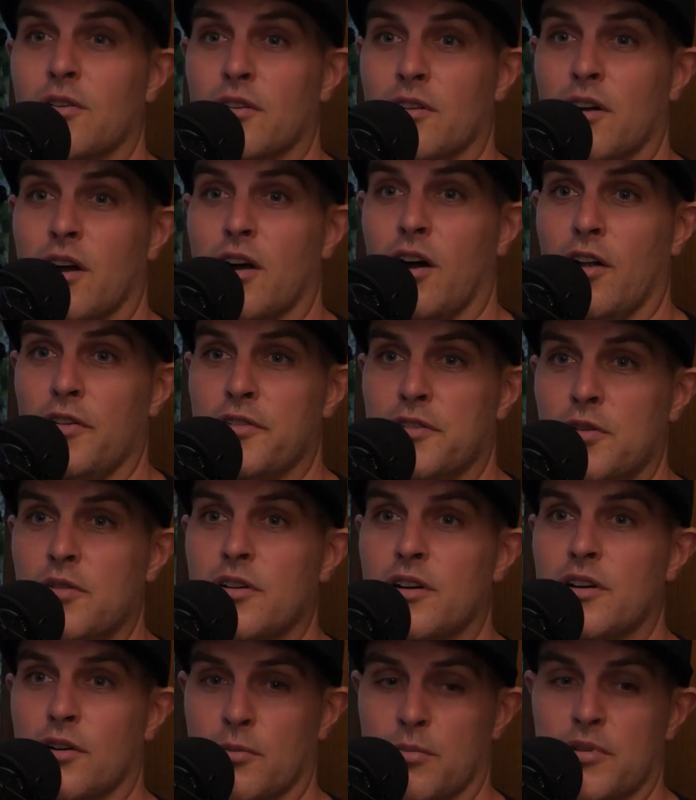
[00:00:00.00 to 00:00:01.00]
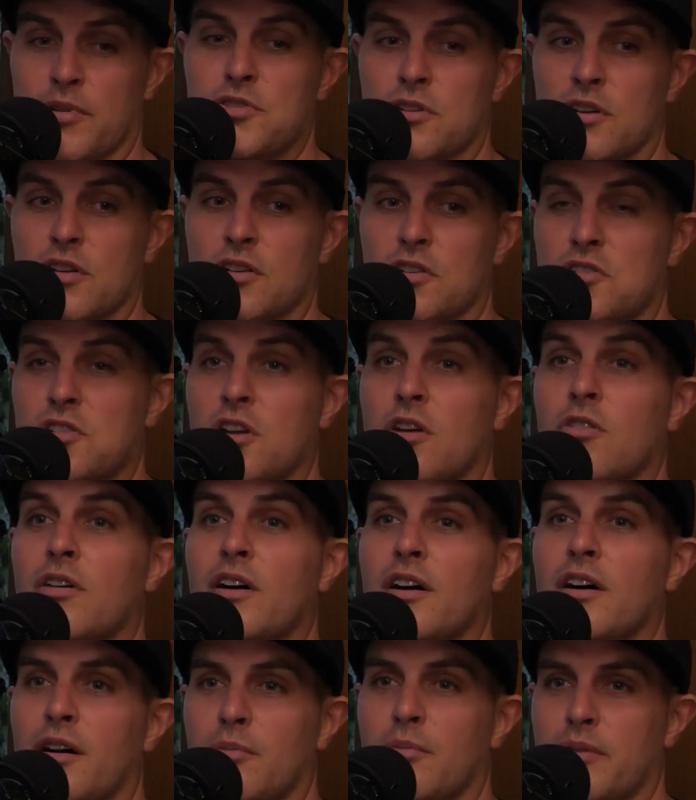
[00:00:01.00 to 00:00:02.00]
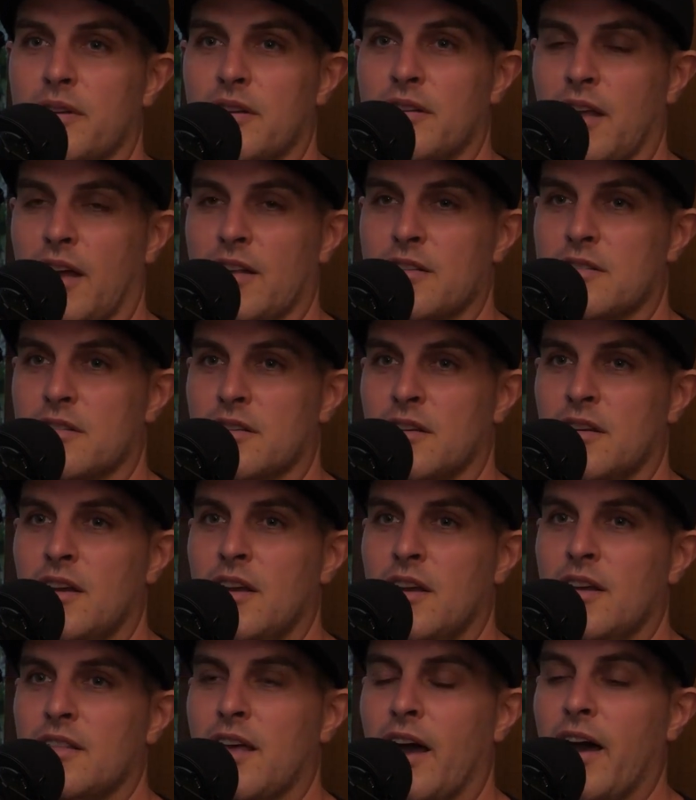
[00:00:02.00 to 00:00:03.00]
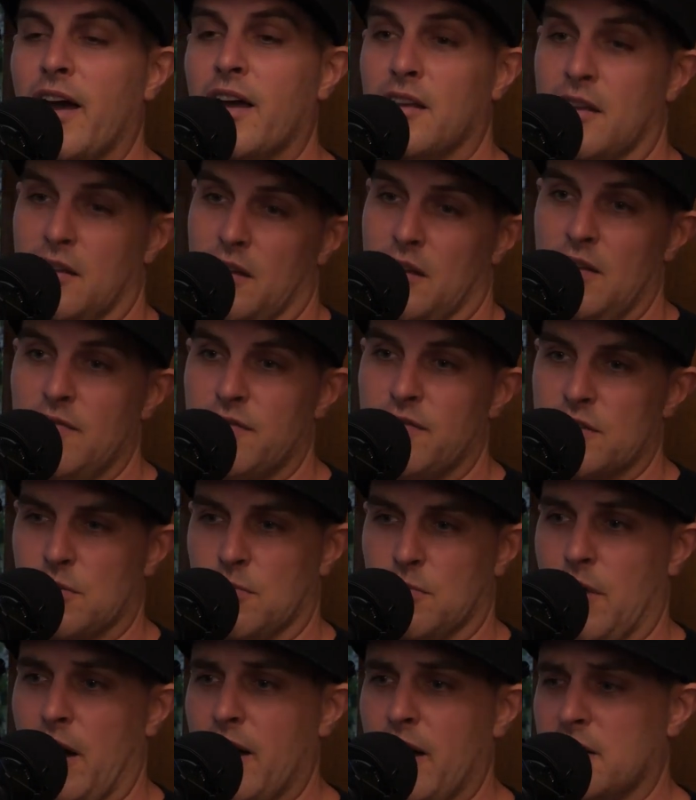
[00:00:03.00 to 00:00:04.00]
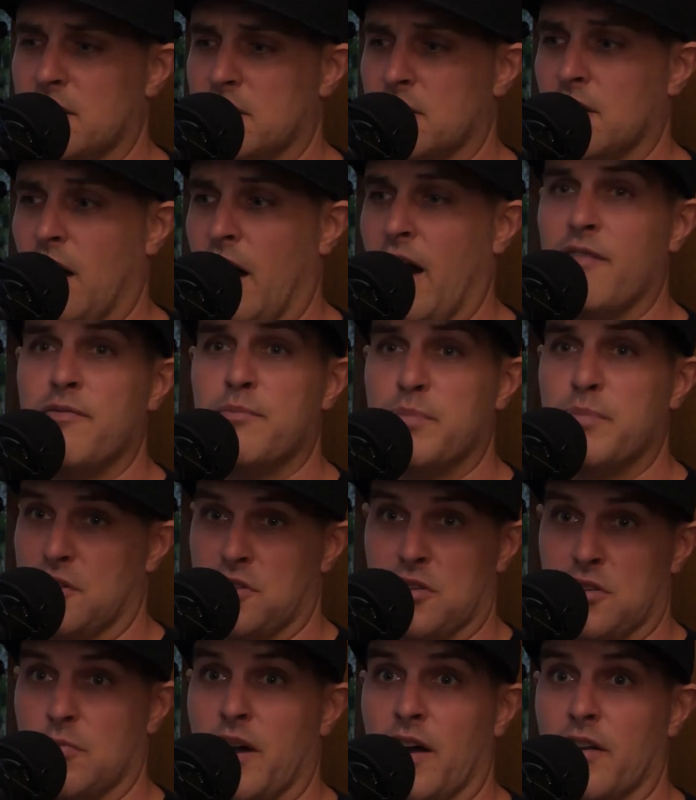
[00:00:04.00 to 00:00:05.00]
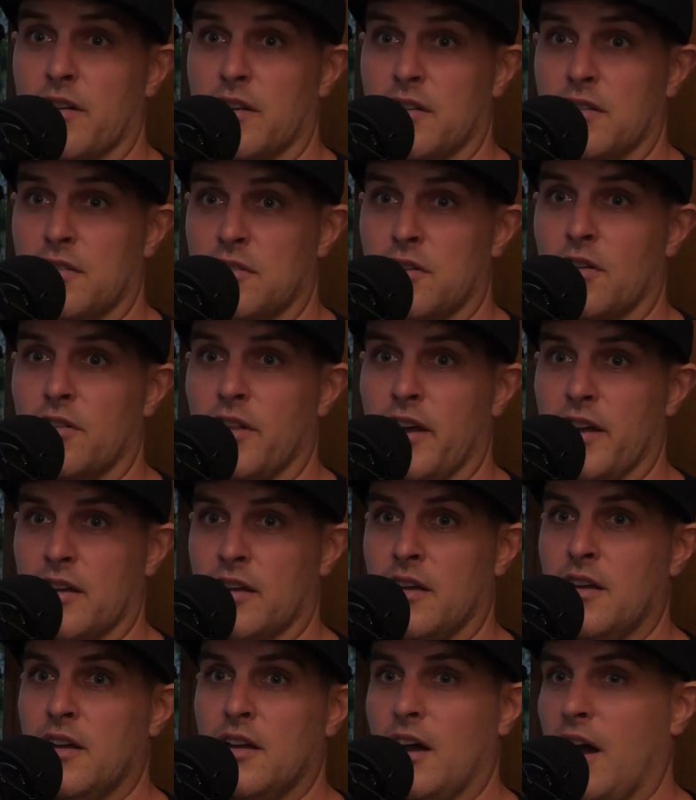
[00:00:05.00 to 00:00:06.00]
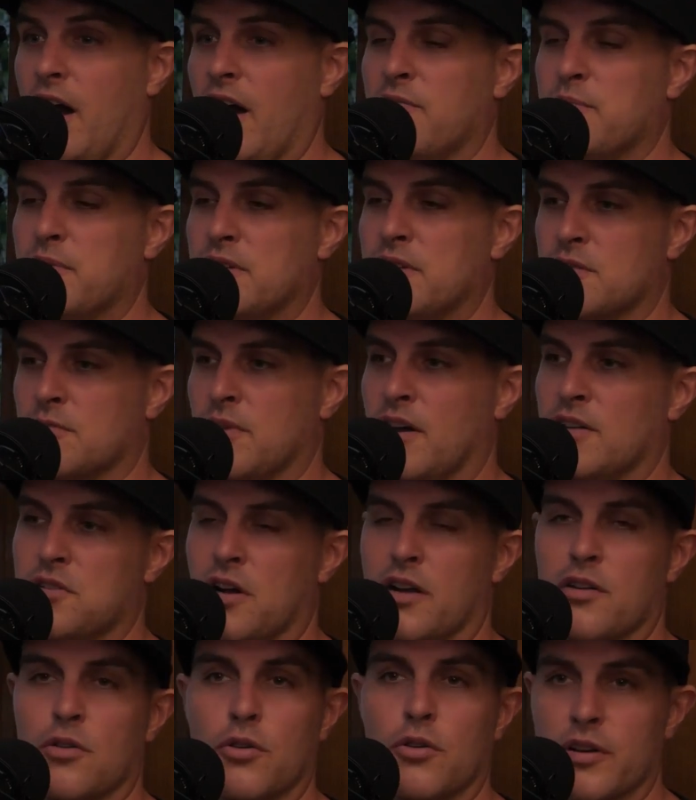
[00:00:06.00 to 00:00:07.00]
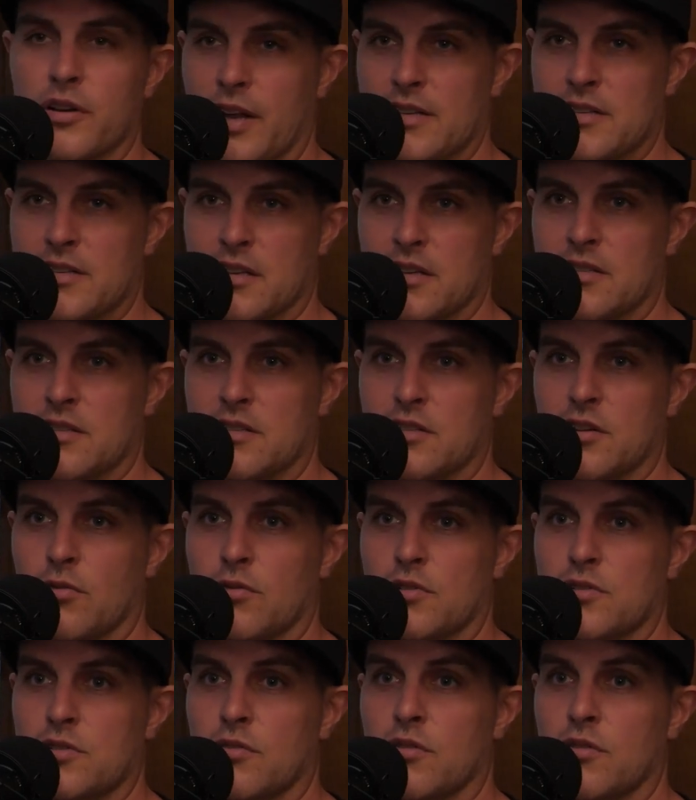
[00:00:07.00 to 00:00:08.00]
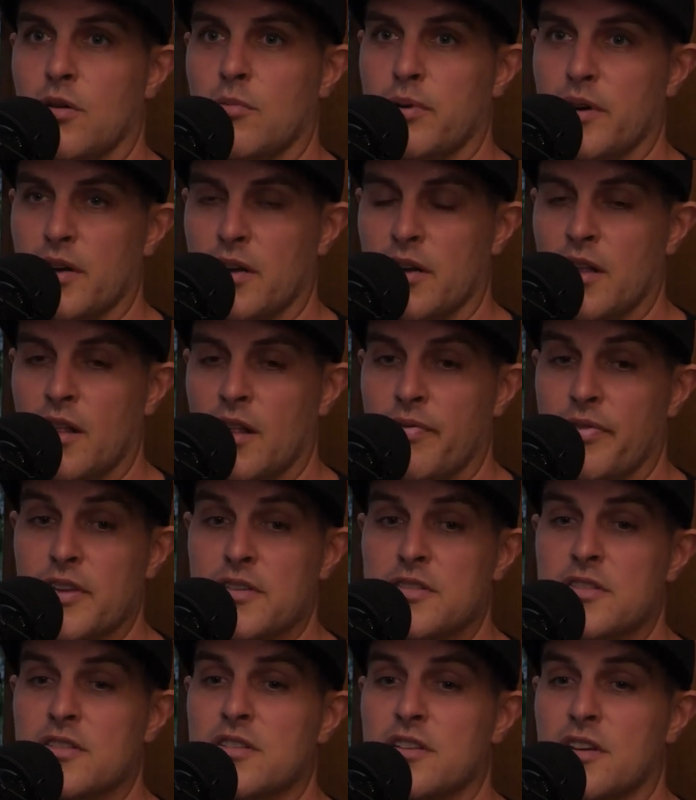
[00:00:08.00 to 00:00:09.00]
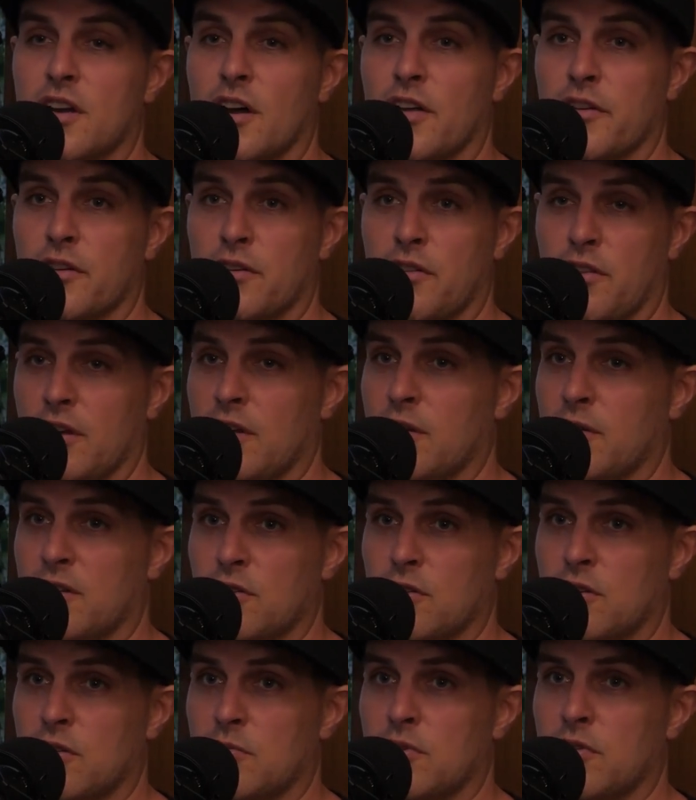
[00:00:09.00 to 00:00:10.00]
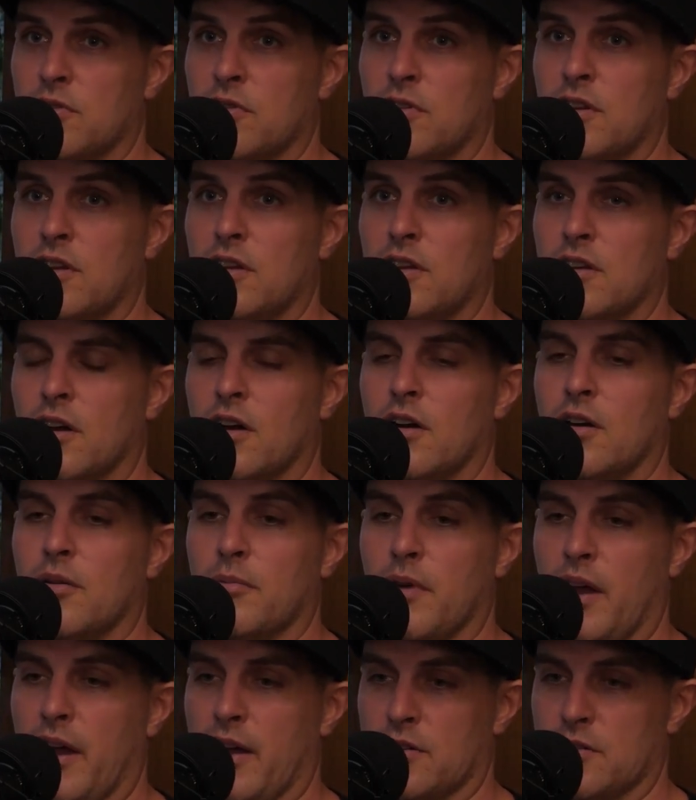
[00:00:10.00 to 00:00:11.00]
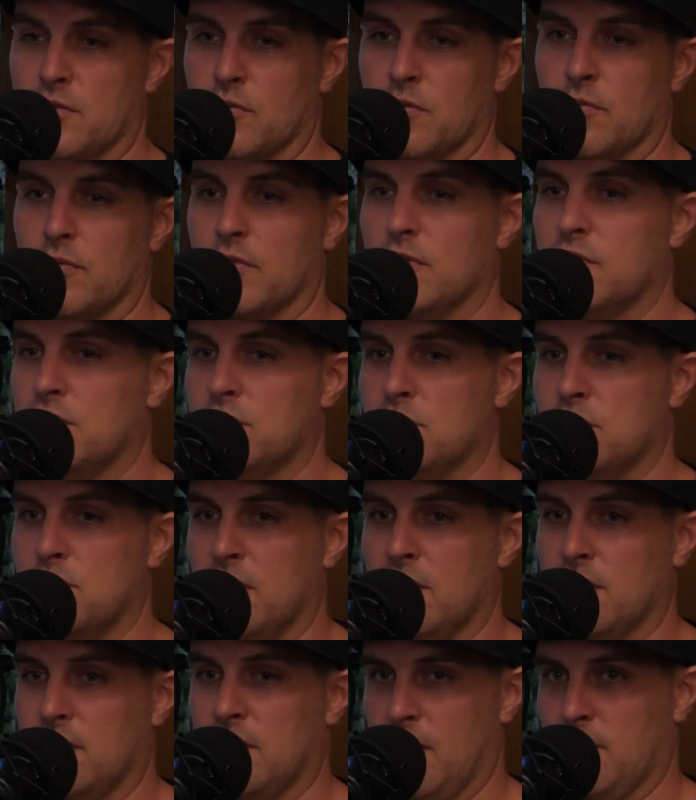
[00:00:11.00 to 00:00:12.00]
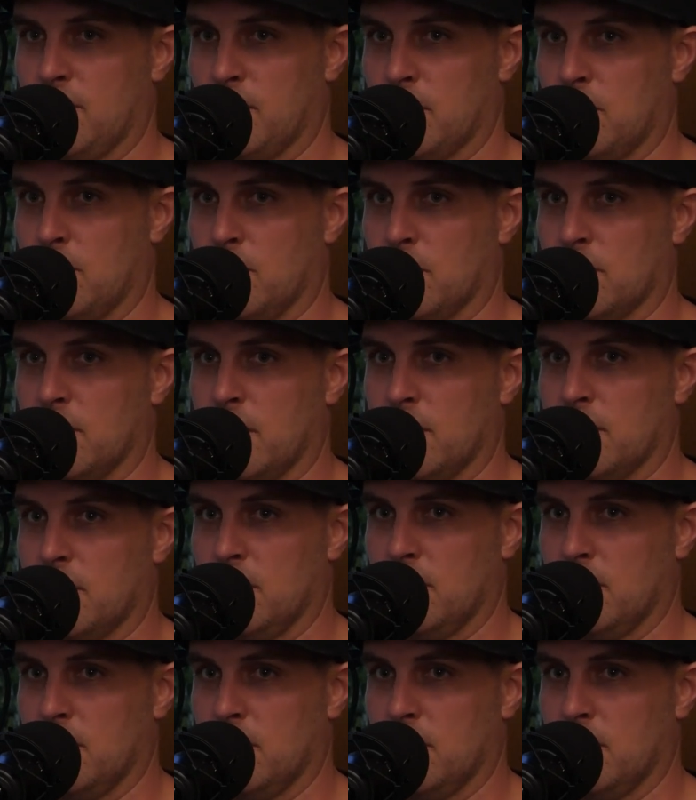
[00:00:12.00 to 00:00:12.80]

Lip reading: I'll do it, but you're going to show up. And that's that. Even to I've bitched about it, I've bitched about trying to organize things and no one's showing up. But this is the other thing in your community. Actually, did you hit that record right there?